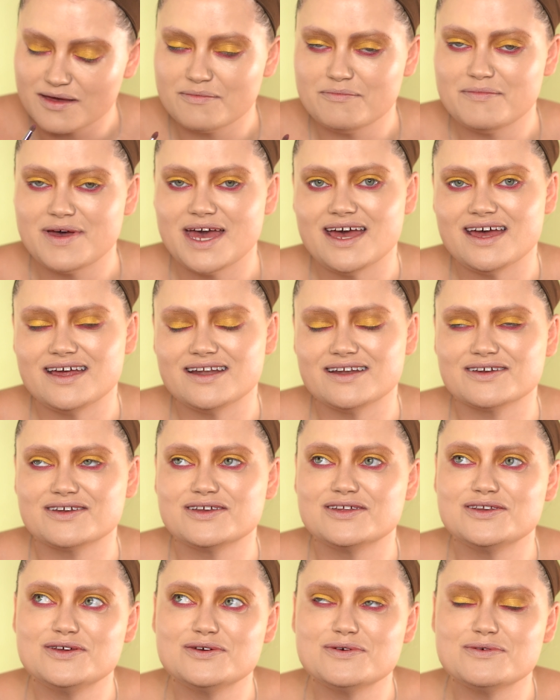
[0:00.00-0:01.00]
Man,
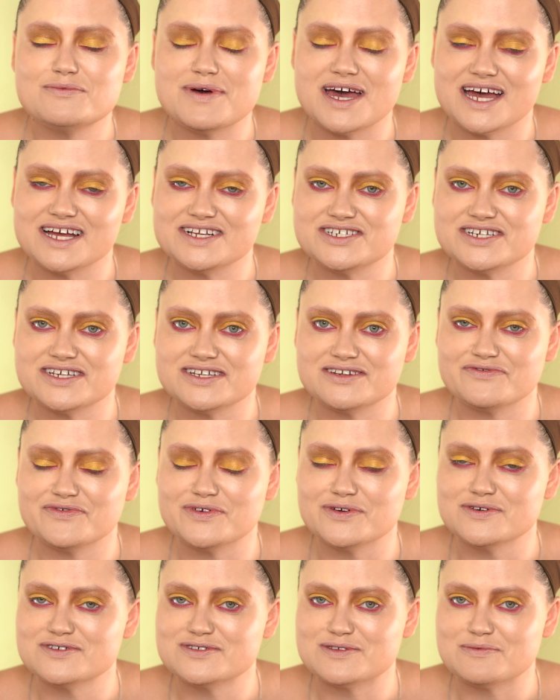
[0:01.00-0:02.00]
can you imagine
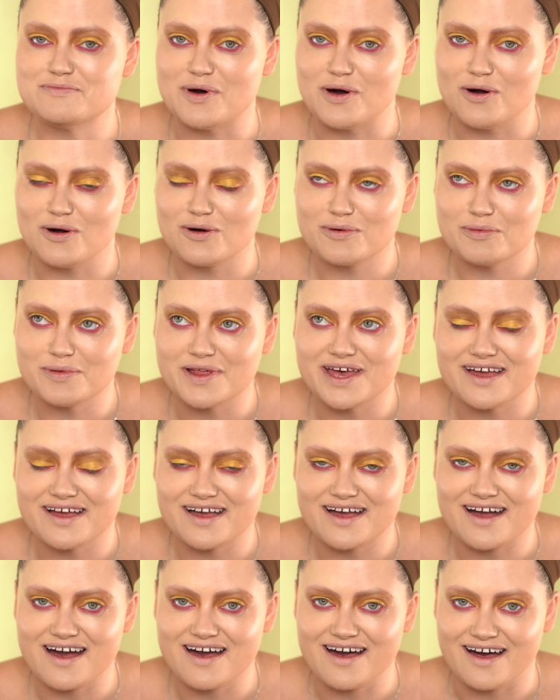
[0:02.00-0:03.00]
Fairuza Balk
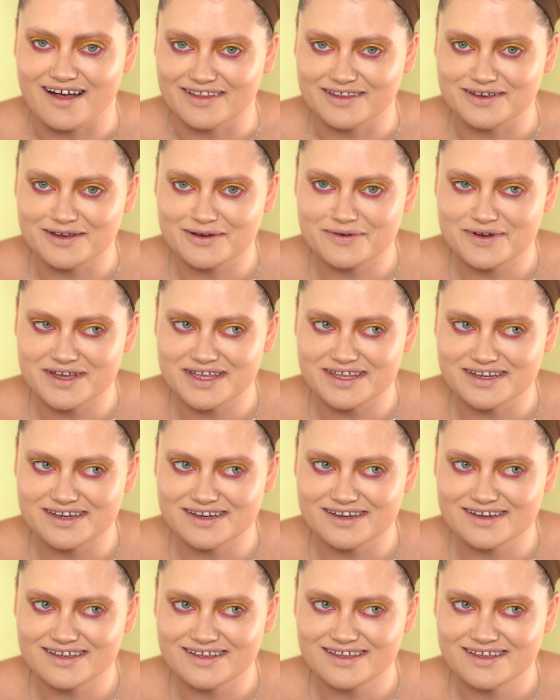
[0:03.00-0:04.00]
playing Harley
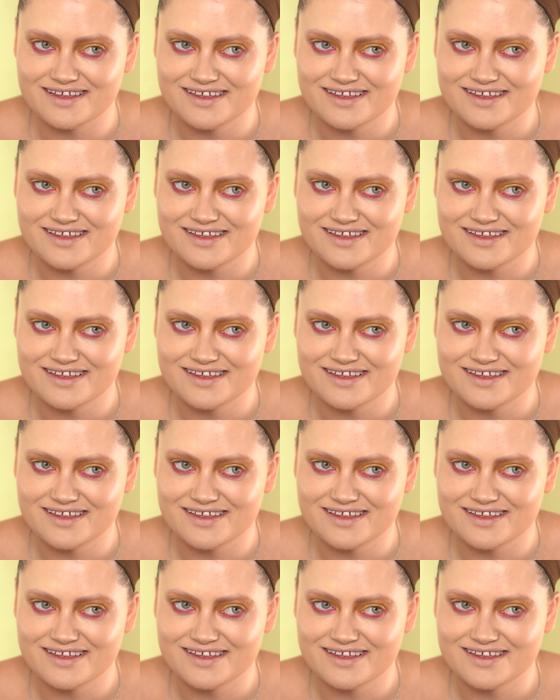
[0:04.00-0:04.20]
Quinn?